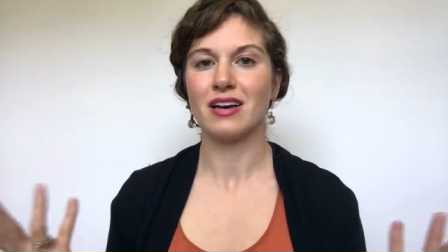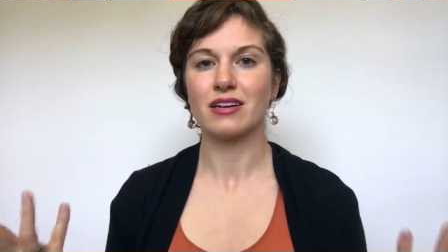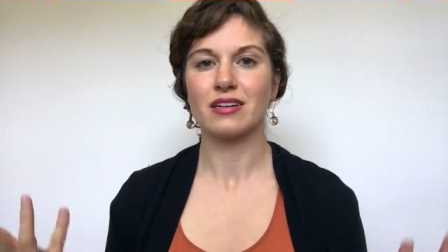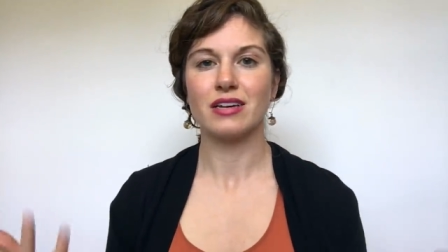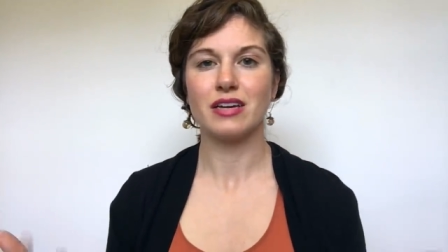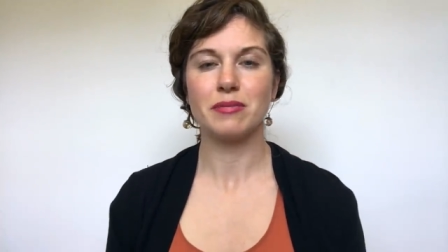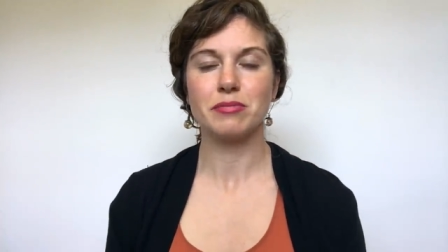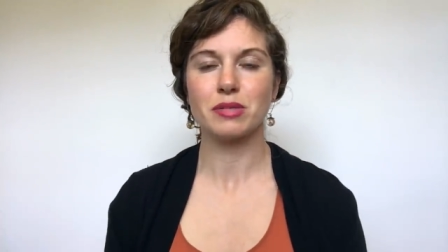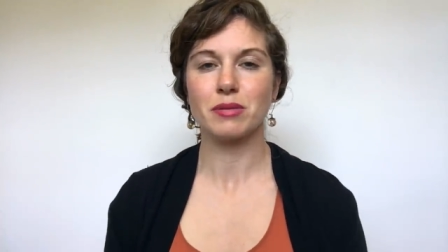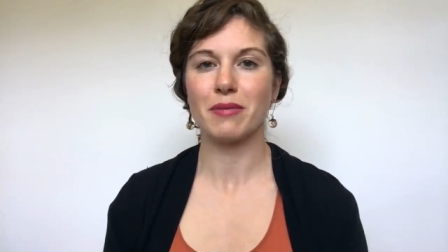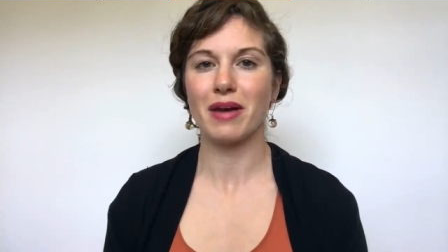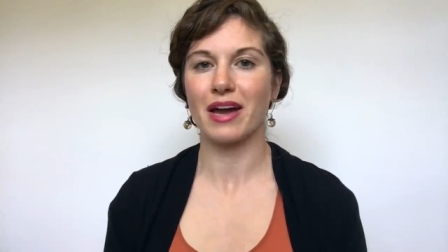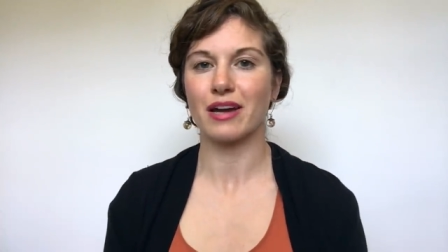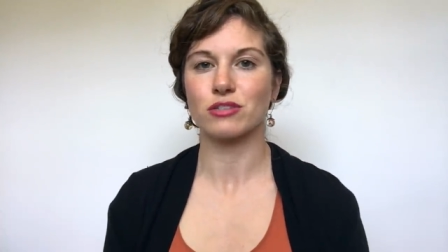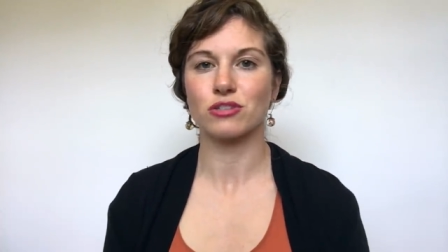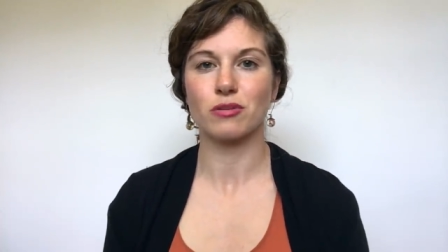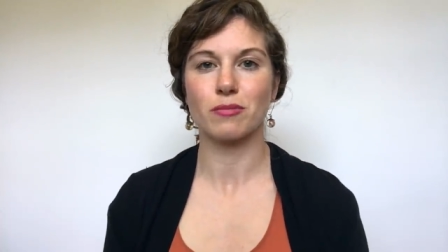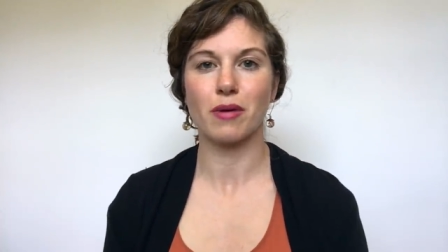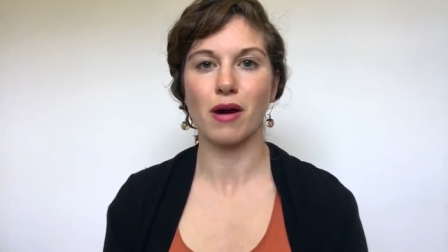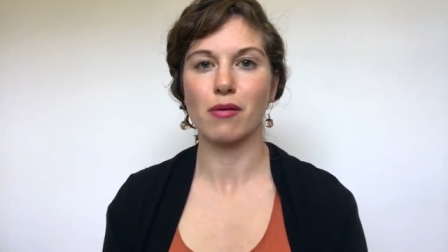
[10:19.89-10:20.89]
keep some
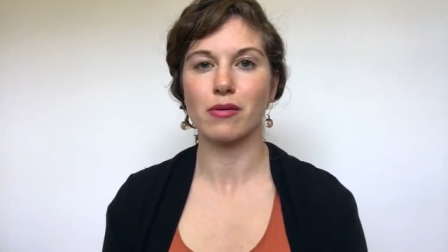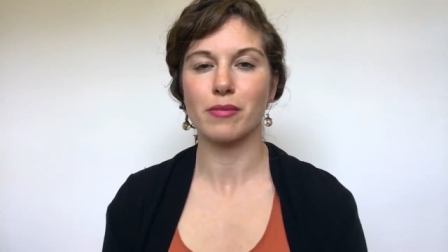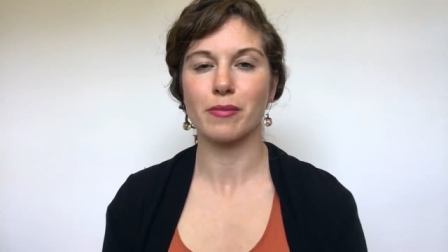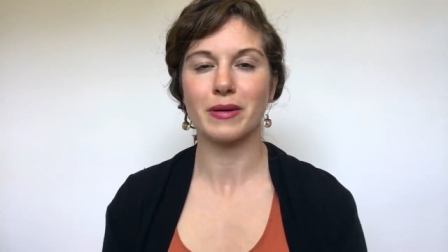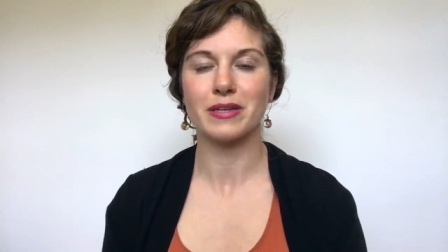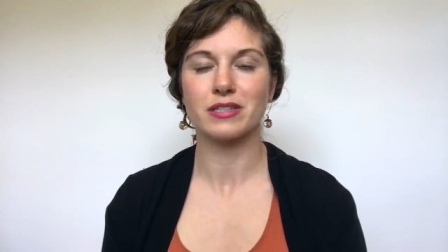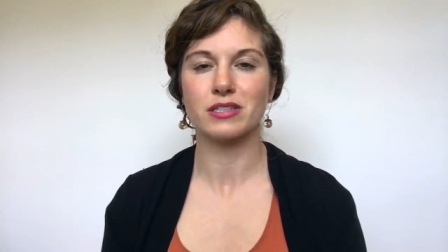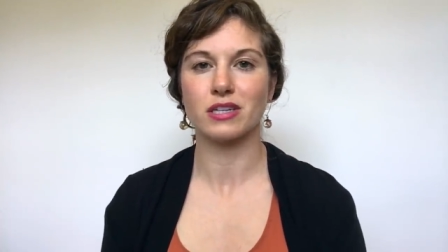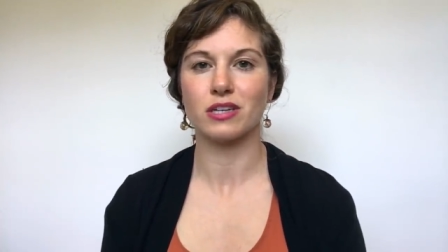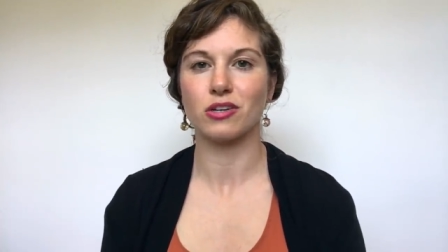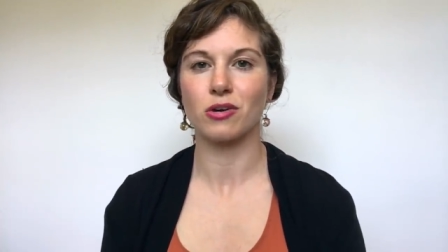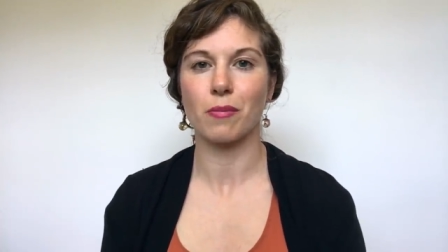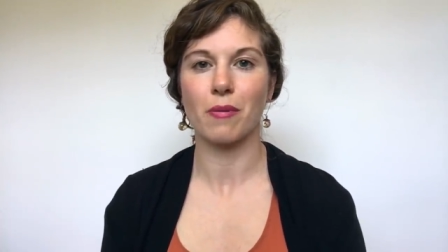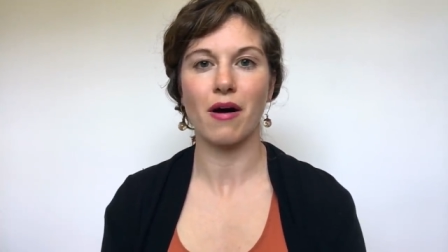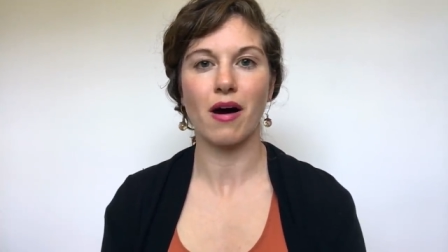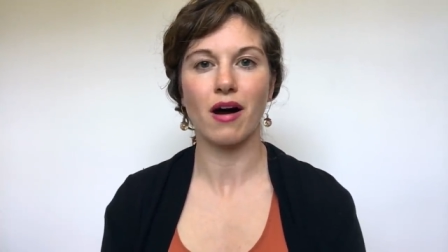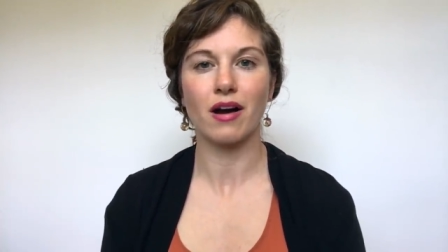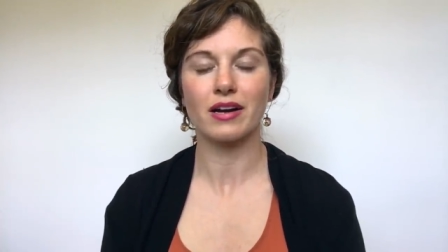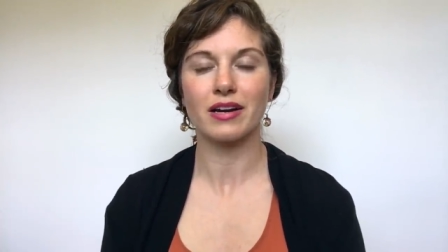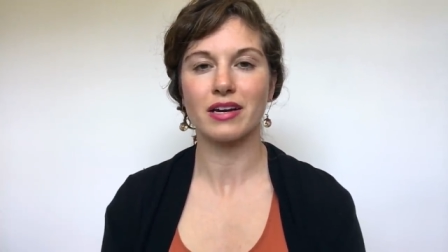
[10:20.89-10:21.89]
extra bobby pins in your
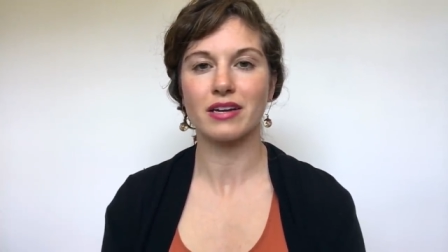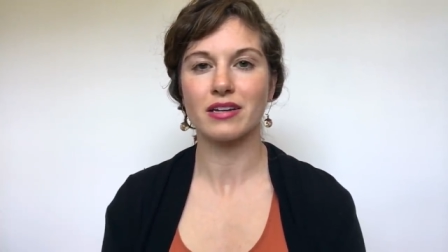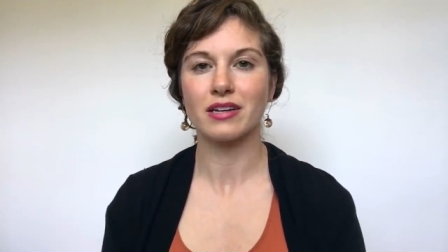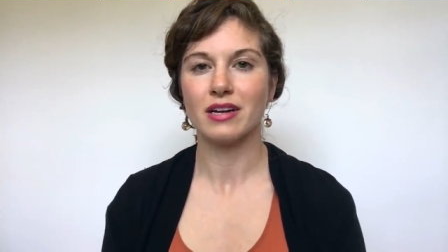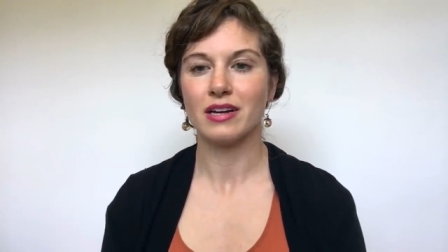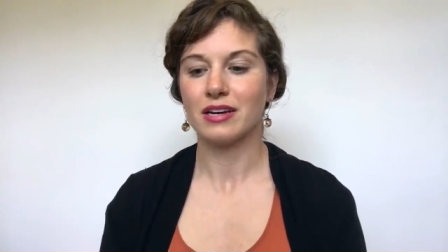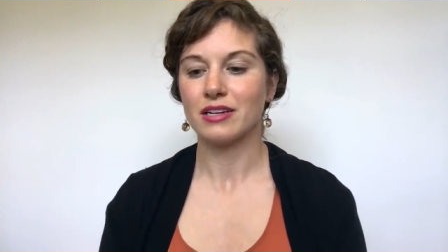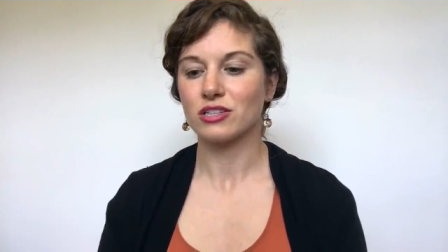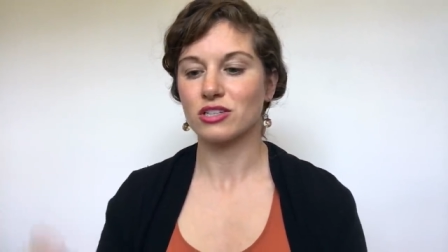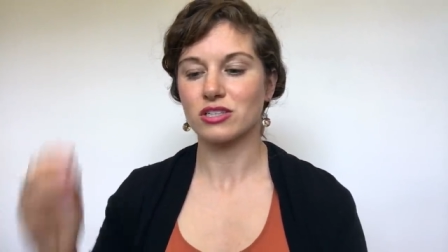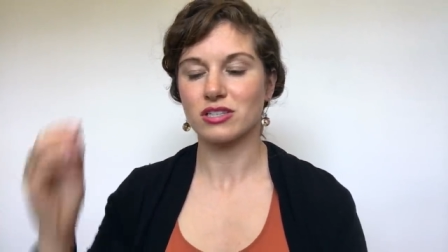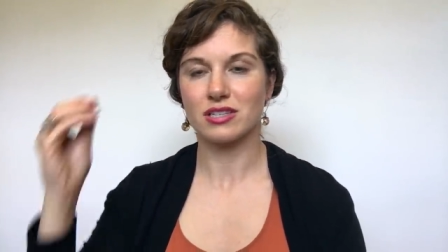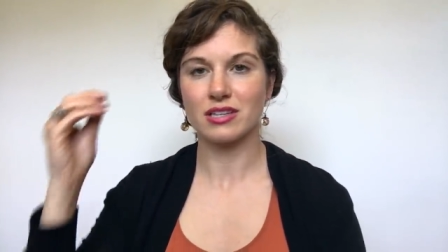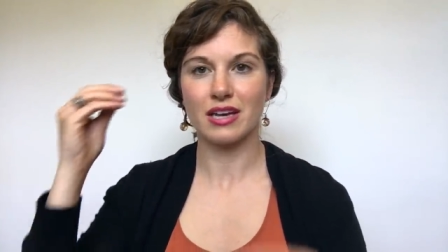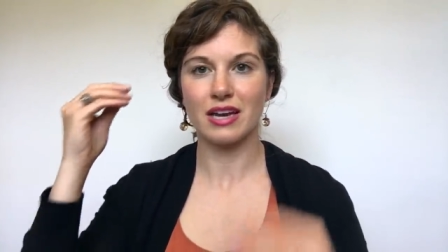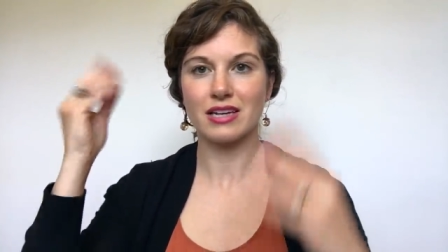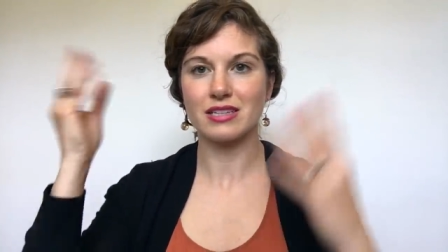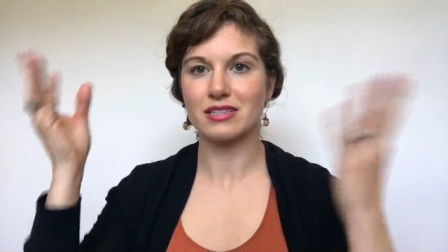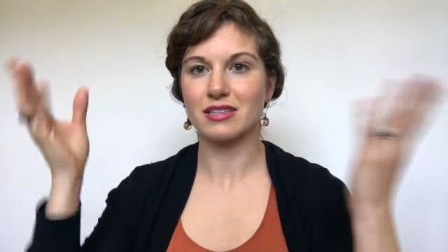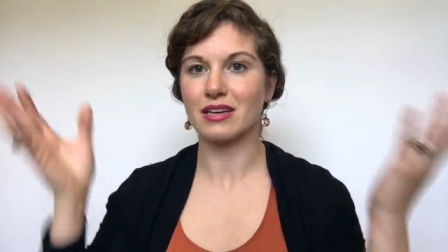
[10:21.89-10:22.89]
pocket just in
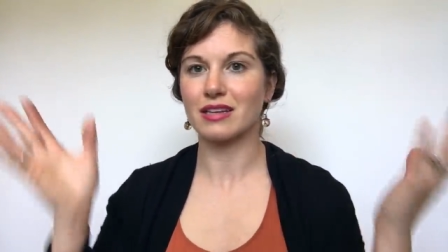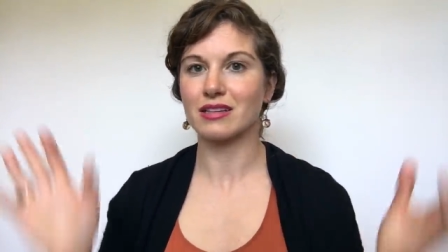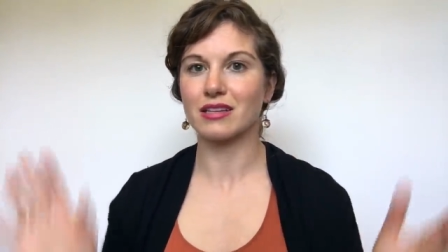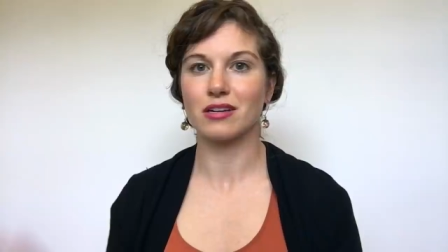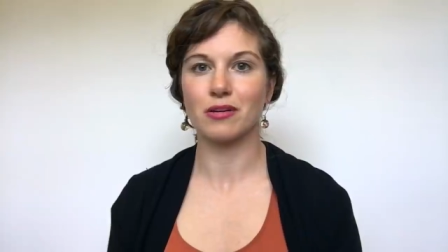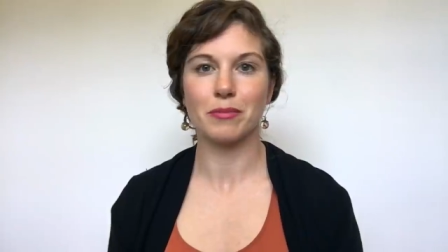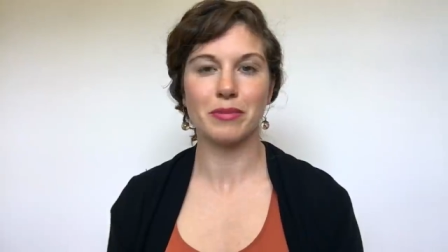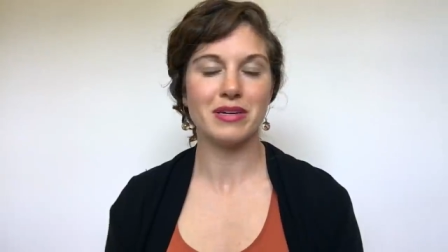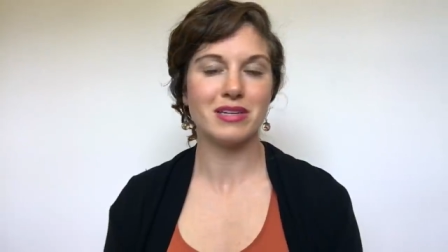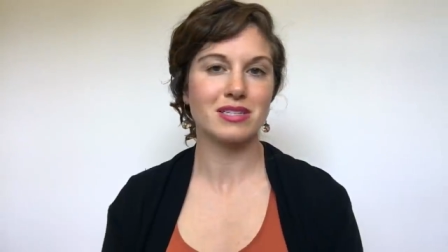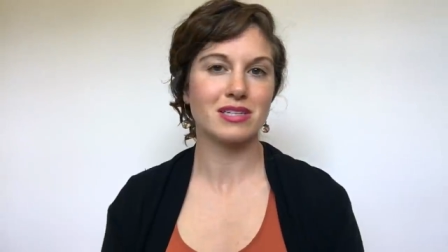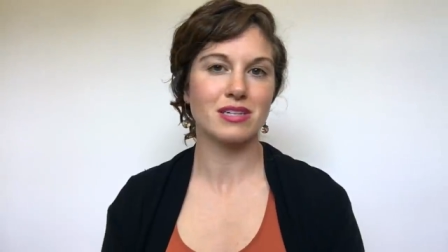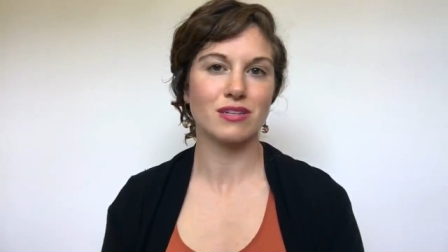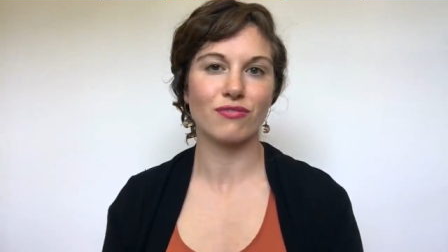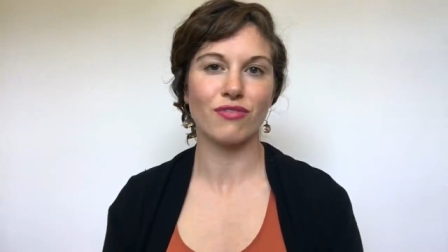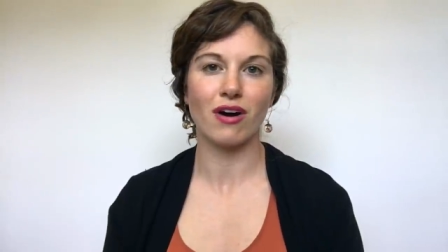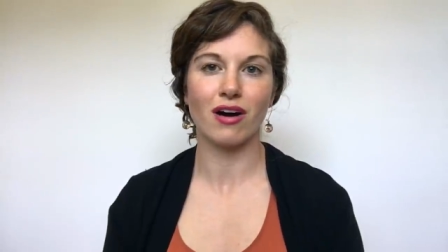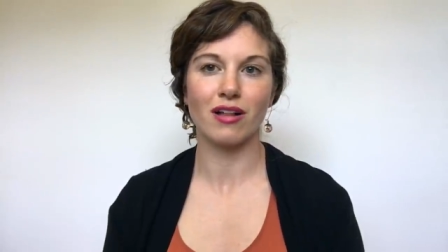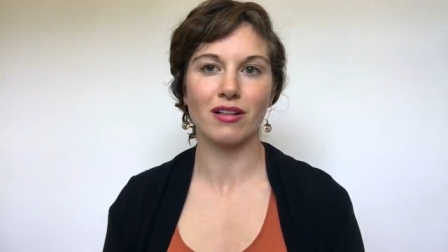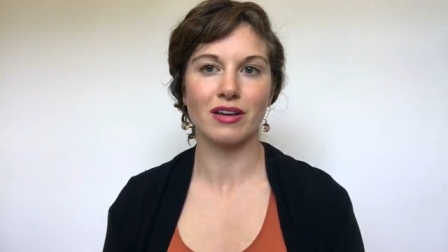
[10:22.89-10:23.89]
case like little pieces
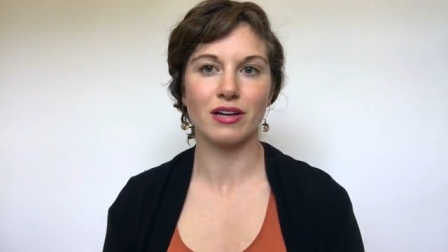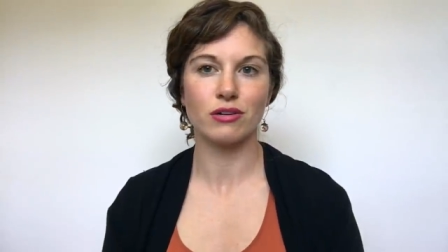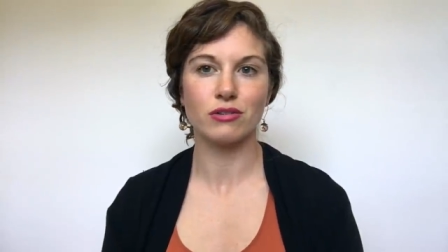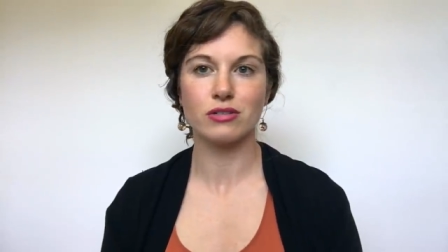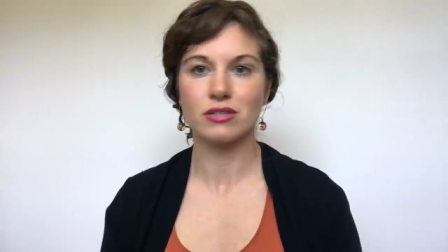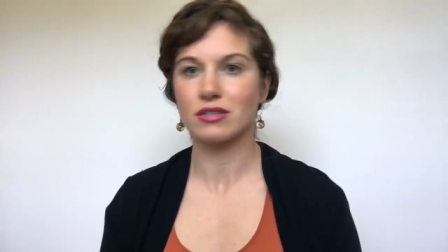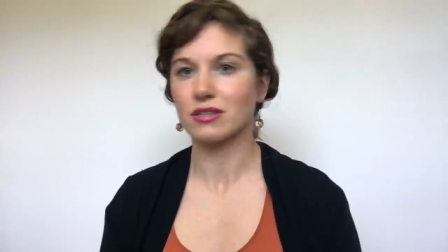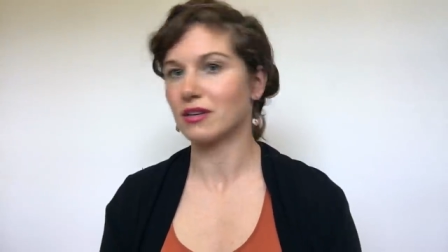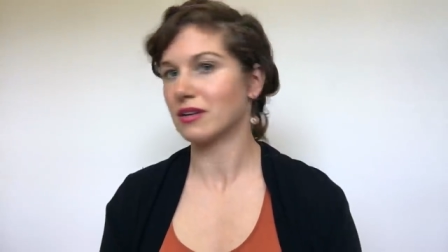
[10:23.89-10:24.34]
fall out,